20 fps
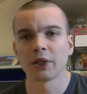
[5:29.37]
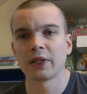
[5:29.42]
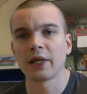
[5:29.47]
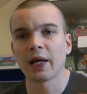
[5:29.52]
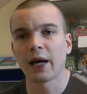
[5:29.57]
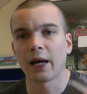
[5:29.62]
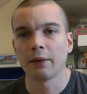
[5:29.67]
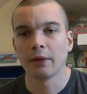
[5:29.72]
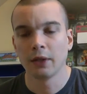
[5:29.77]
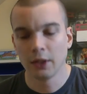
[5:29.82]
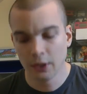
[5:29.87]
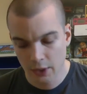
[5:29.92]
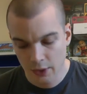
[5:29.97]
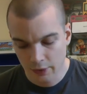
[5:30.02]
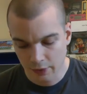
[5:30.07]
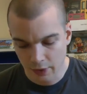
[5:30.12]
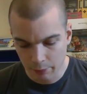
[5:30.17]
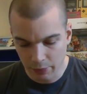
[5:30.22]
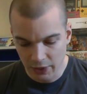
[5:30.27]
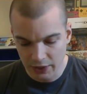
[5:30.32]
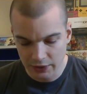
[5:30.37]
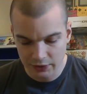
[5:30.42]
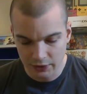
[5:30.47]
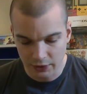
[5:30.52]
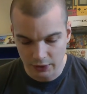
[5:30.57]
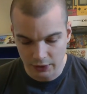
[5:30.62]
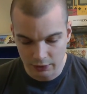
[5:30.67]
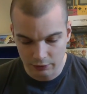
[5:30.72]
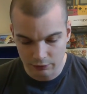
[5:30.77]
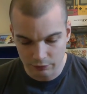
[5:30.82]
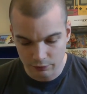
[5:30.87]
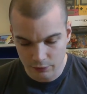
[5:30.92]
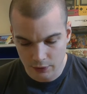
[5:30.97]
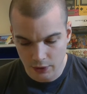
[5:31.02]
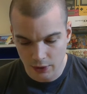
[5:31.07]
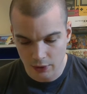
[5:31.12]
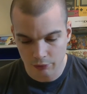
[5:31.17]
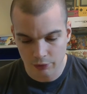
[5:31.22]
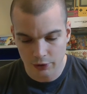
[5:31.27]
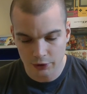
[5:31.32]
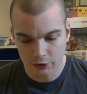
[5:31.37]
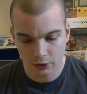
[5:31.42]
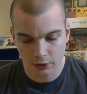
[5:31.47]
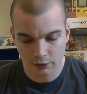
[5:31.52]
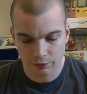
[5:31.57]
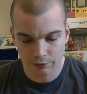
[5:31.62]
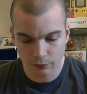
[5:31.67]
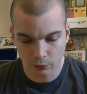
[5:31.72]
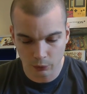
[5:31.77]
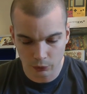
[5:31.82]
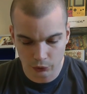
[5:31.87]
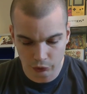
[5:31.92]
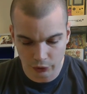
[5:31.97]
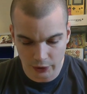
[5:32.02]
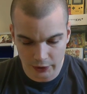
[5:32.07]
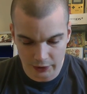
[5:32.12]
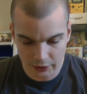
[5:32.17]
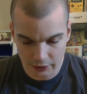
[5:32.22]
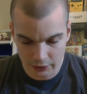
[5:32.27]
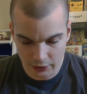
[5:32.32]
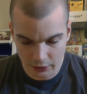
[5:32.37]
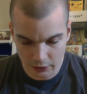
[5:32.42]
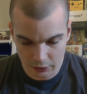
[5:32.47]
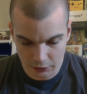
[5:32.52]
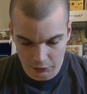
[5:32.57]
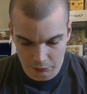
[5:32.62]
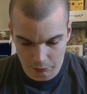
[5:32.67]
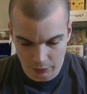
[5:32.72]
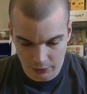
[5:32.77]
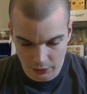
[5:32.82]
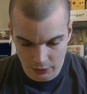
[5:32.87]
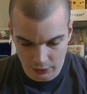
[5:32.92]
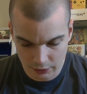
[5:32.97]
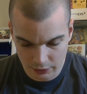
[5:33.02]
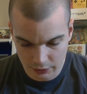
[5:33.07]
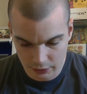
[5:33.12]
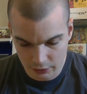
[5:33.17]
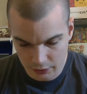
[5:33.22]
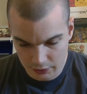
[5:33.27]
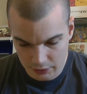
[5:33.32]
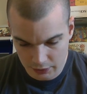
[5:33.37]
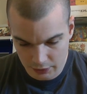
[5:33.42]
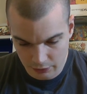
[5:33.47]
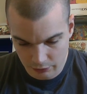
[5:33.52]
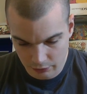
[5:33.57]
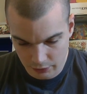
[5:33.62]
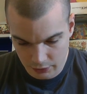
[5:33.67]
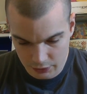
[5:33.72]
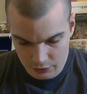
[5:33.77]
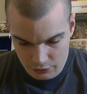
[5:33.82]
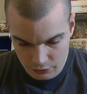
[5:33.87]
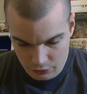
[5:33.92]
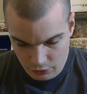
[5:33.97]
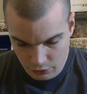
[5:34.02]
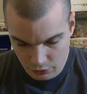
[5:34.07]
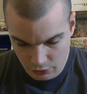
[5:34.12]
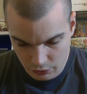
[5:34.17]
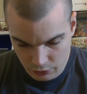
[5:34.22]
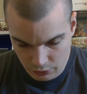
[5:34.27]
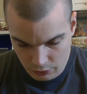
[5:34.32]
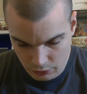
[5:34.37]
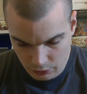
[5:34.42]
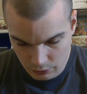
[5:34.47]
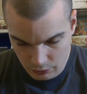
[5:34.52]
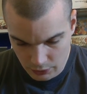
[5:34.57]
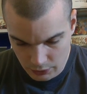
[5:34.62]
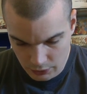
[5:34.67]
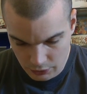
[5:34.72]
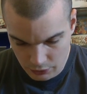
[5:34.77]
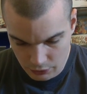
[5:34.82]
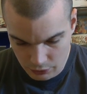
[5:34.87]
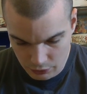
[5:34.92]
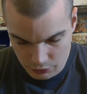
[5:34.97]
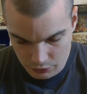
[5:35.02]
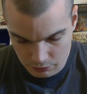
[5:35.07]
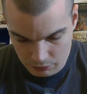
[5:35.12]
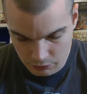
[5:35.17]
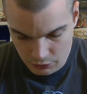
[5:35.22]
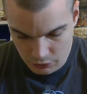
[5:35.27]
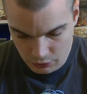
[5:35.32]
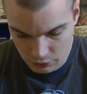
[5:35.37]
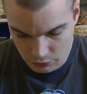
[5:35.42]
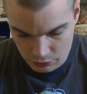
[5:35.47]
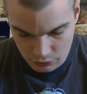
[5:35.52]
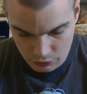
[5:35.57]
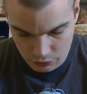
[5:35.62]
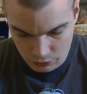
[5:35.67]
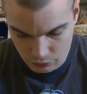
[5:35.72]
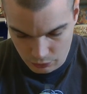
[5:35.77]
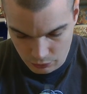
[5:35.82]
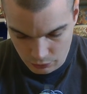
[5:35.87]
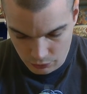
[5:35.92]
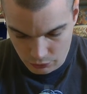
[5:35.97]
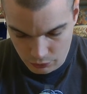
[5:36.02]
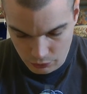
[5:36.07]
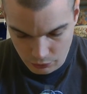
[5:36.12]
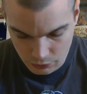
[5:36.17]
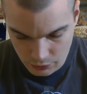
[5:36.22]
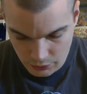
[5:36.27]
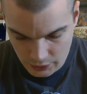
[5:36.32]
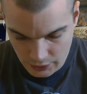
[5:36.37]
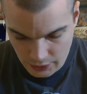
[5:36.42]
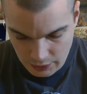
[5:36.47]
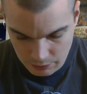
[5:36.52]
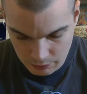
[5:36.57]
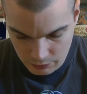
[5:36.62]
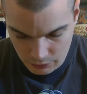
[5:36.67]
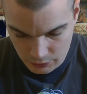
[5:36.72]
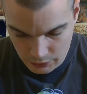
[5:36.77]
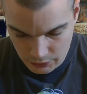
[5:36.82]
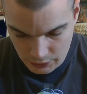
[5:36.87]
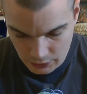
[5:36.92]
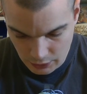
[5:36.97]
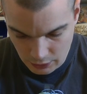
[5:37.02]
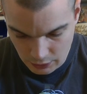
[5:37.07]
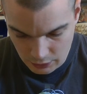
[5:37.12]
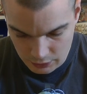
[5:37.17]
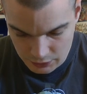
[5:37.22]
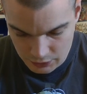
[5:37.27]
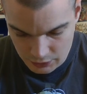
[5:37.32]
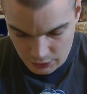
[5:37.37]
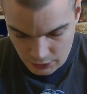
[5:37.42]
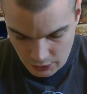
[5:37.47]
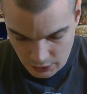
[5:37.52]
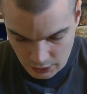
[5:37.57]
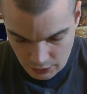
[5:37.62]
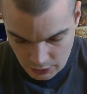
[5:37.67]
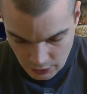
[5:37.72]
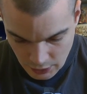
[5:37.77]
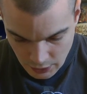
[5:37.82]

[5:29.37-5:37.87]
yeah, they're originally 4 trading cards, but the idea is to use them to store your Game Boy carts in.